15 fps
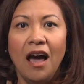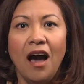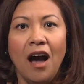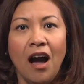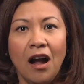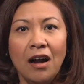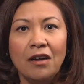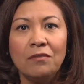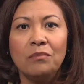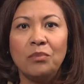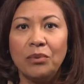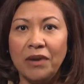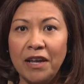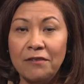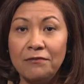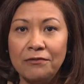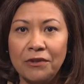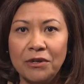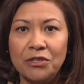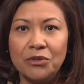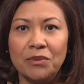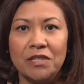Our brave
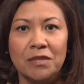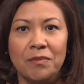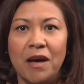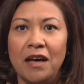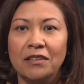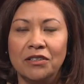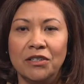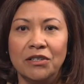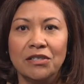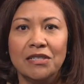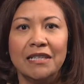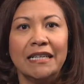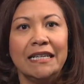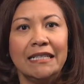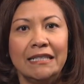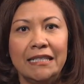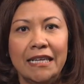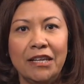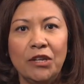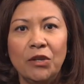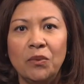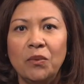first responders
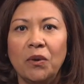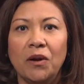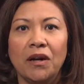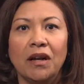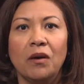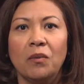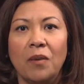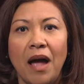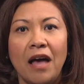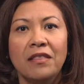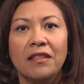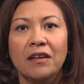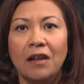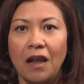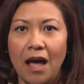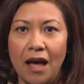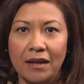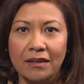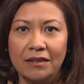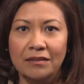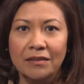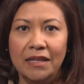continue to work around the
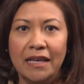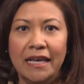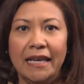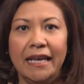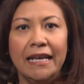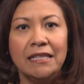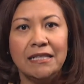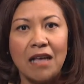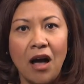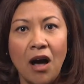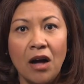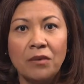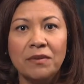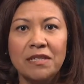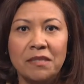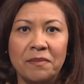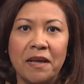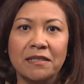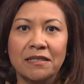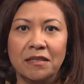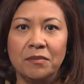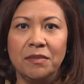clock. It's our
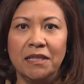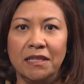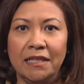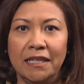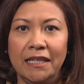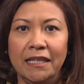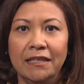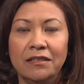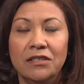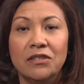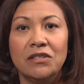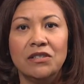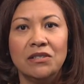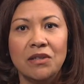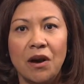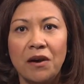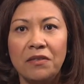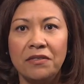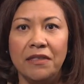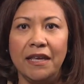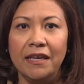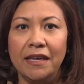responsibility to
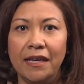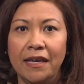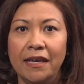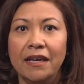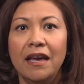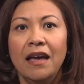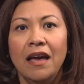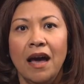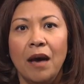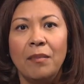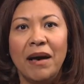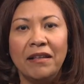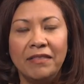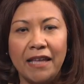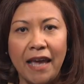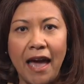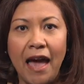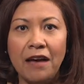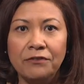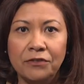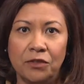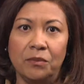start thinking about the
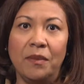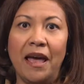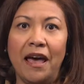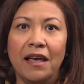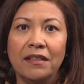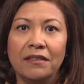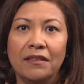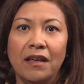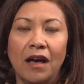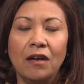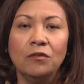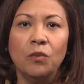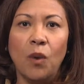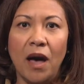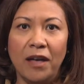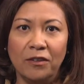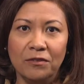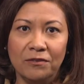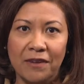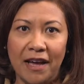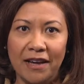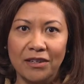aftermath of
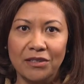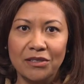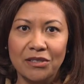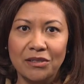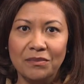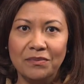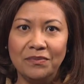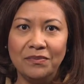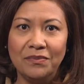wildfires.